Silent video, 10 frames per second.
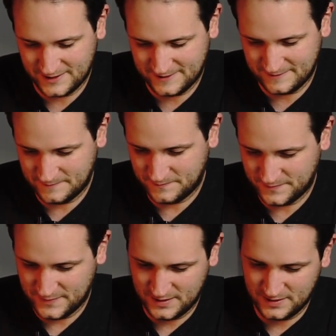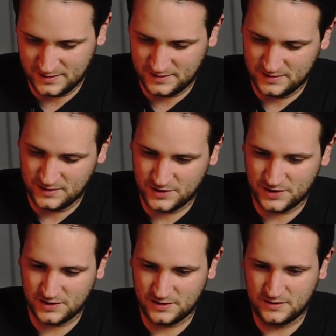
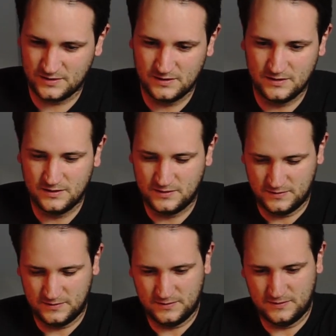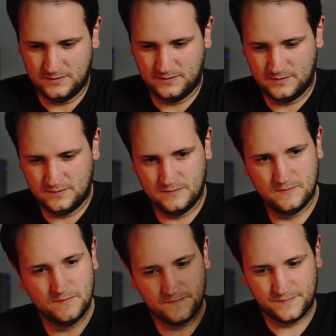
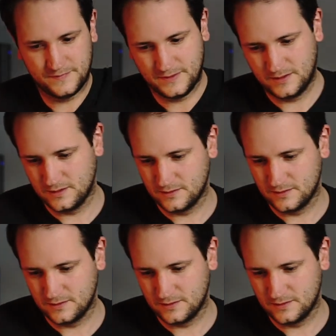No one is speaking in this clip.